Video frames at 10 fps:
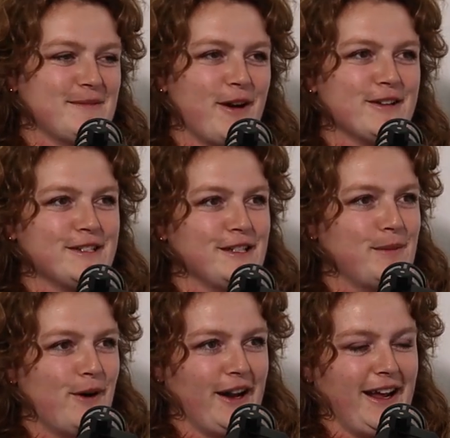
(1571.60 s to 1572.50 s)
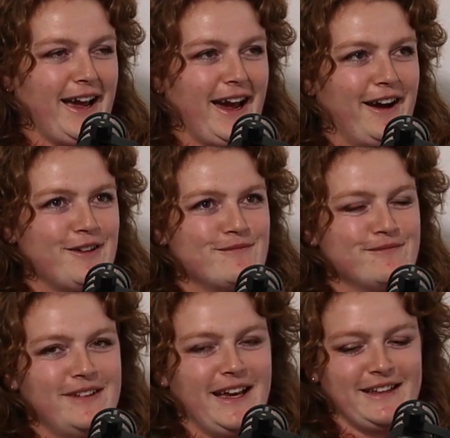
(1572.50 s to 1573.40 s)
most of your body,
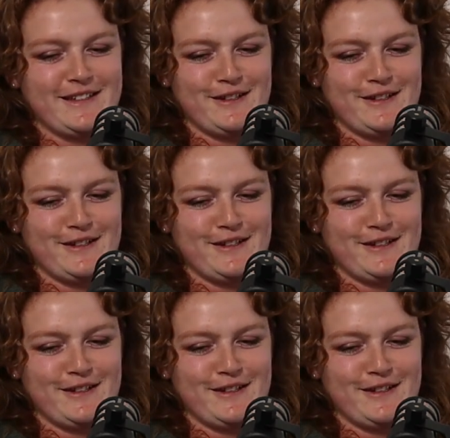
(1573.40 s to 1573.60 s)
there's